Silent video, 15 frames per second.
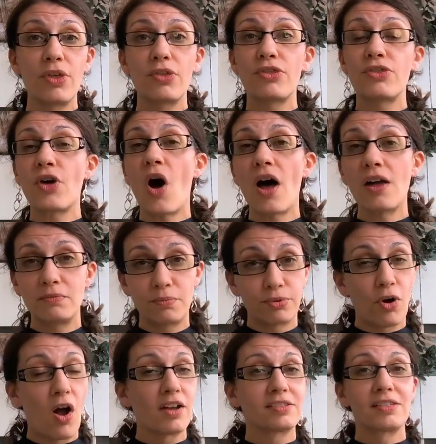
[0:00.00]
about the thought
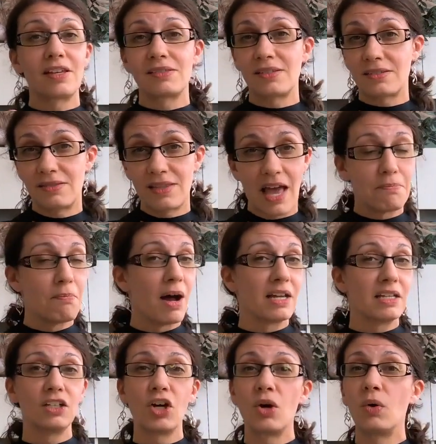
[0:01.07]
processes that
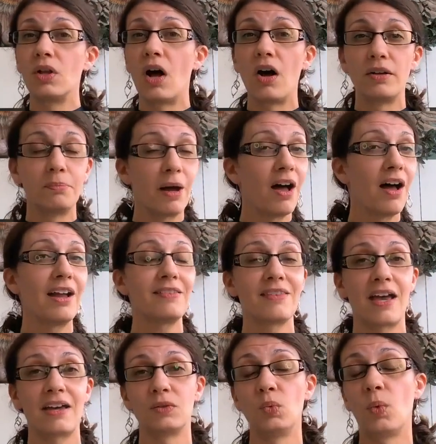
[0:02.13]
might go on behind
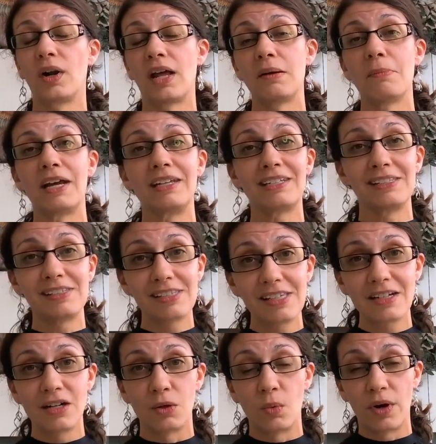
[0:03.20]
that and what I might
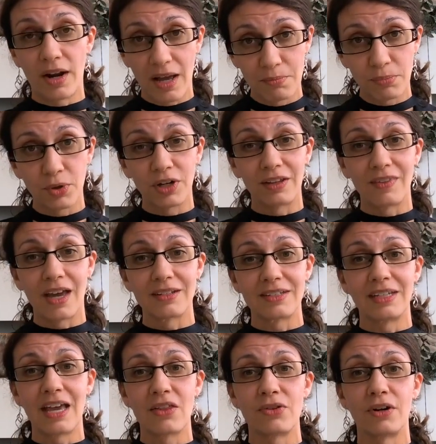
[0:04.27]
consider when I'm putting that
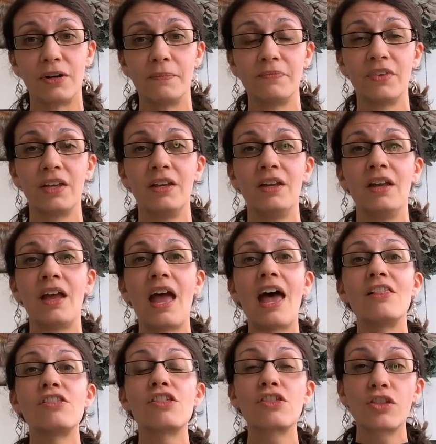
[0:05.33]
together.
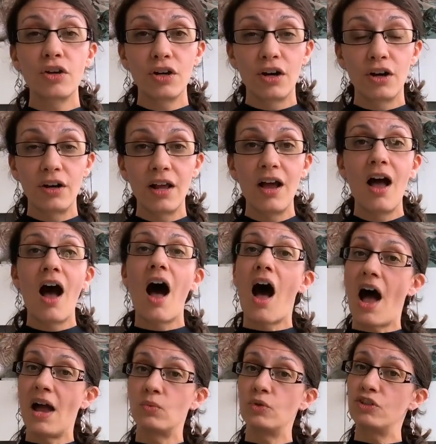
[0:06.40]
And third,
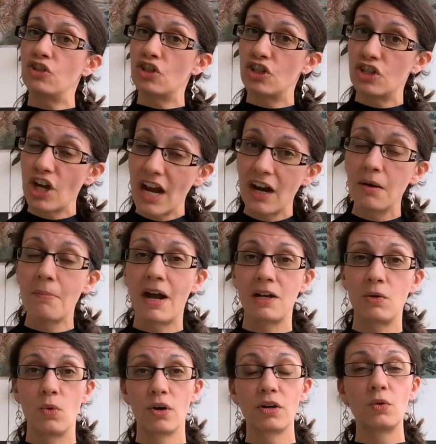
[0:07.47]
I would share
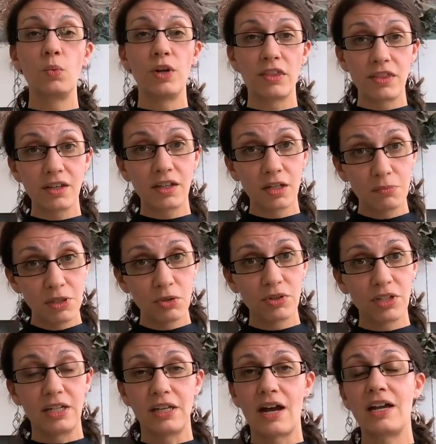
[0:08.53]
my work with the
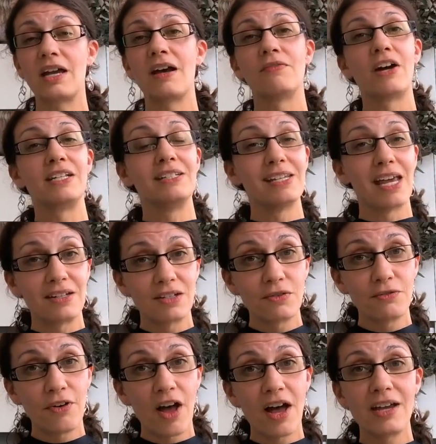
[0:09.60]
community. I have
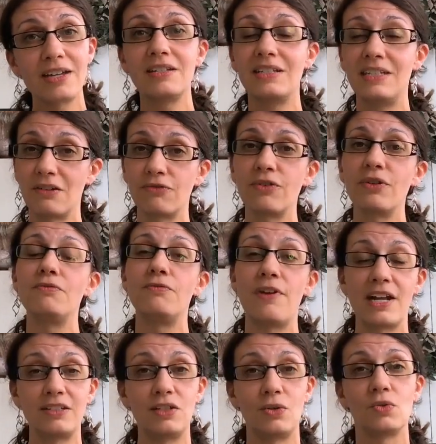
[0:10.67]
identified different
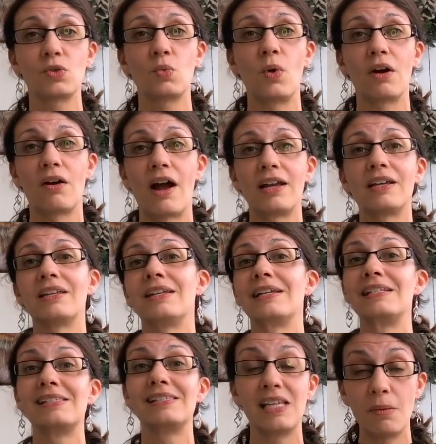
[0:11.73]
venues where I can
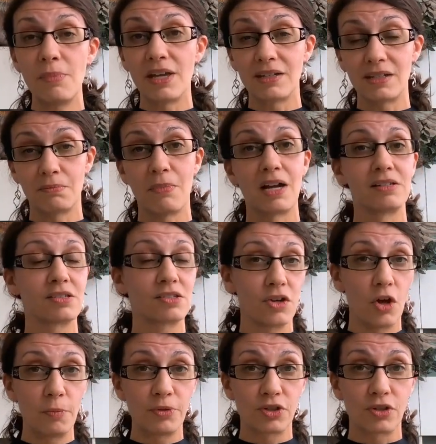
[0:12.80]
exhibit my
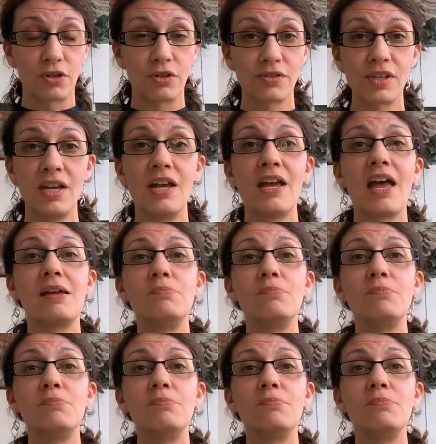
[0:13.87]
sculptures